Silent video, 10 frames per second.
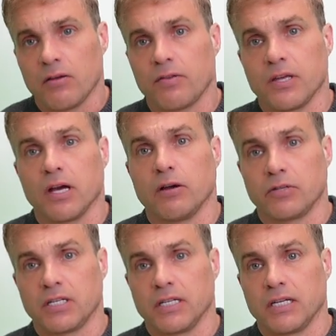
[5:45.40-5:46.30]
the
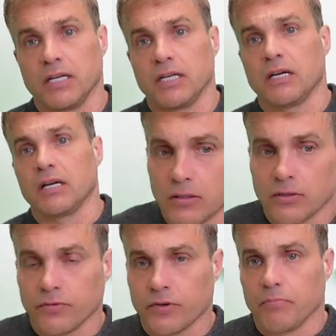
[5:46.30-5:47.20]
OCD
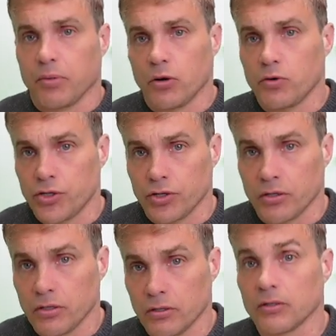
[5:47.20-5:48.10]
sort of compulsion
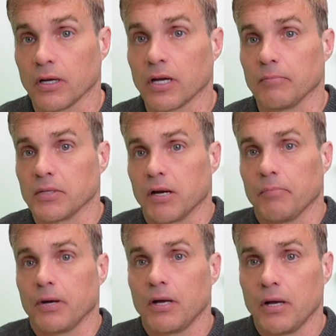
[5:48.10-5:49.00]
that comes up,
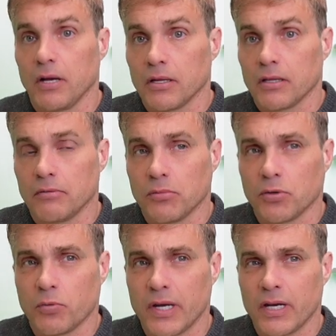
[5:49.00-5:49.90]
the more
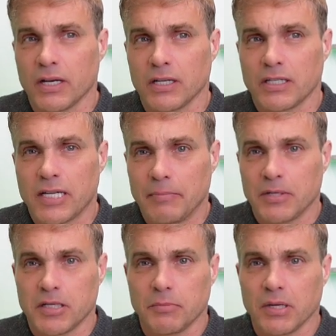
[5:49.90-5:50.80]
we're
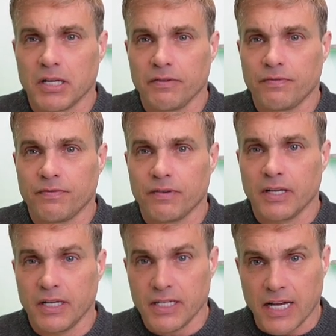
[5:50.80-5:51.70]
tempted to believe
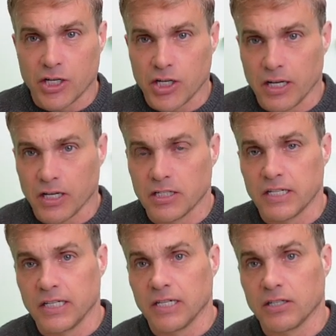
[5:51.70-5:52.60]
it is actually us
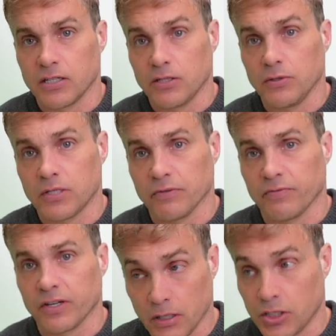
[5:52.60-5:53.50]
needing to do
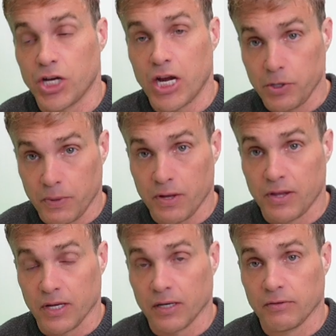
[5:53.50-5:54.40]
something, a genuine
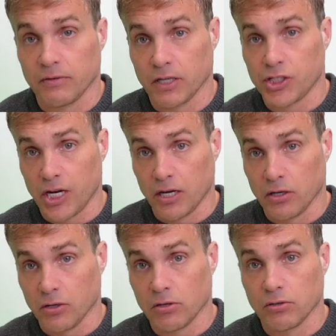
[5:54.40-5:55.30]
thing, like check a
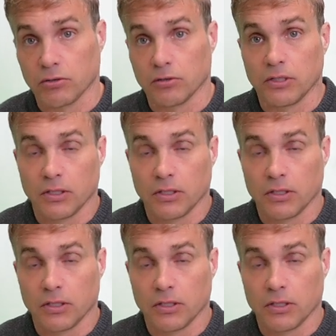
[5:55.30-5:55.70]
lock or